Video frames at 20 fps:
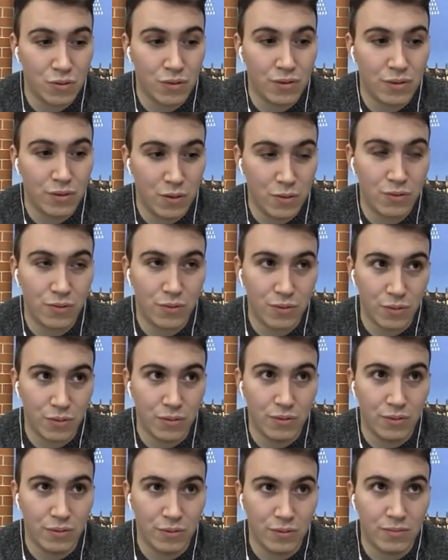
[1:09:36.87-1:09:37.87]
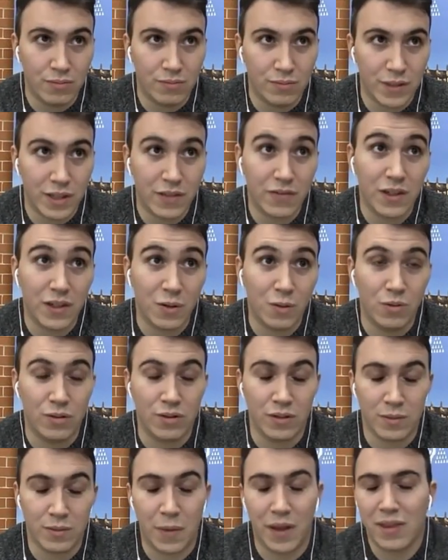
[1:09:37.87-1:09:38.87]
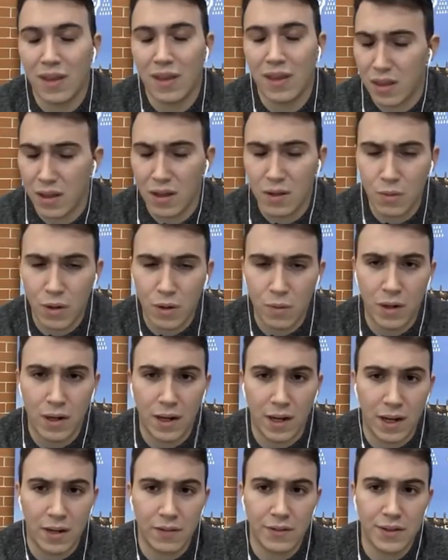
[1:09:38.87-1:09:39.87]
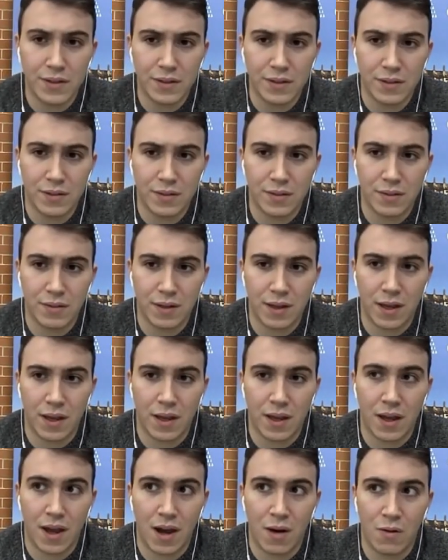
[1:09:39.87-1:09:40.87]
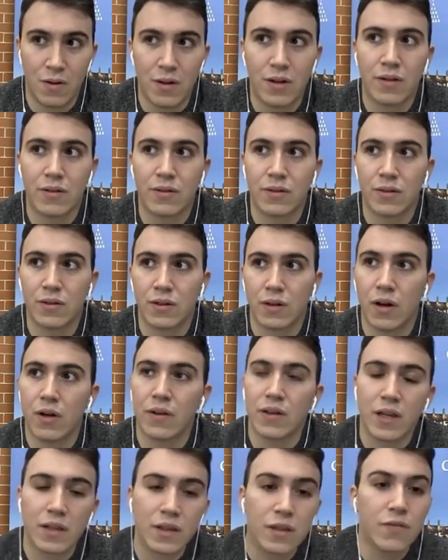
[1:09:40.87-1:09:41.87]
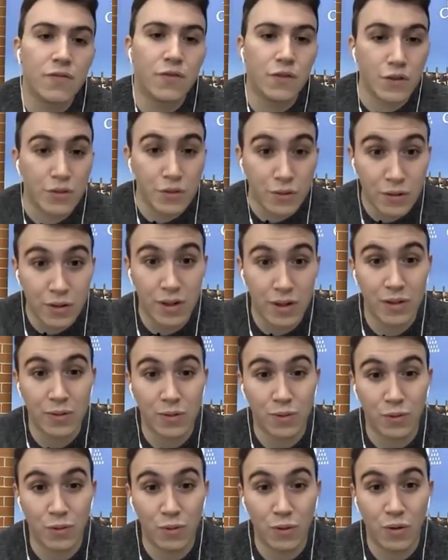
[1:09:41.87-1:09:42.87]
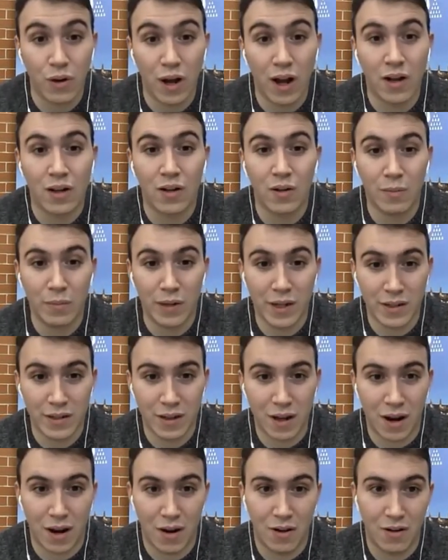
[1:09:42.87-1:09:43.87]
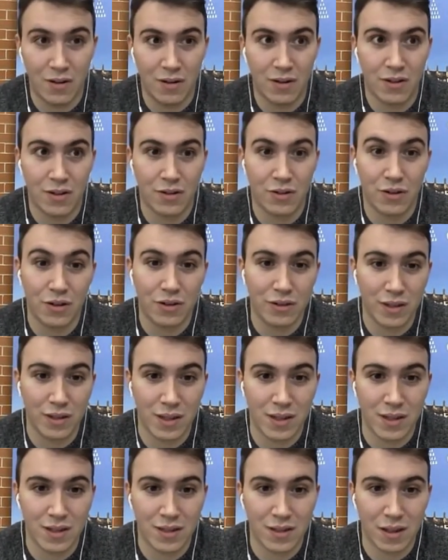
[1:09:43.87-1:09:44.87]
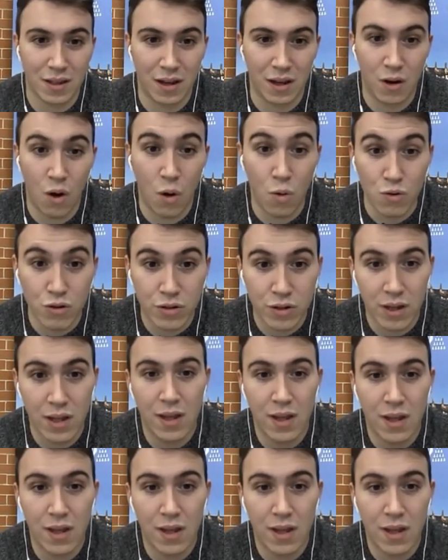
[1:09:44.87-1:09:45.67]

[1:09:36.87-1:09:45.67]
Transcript: those two difficulties, but I think we will have it. Our objective for sure is to accomplish our shortest goals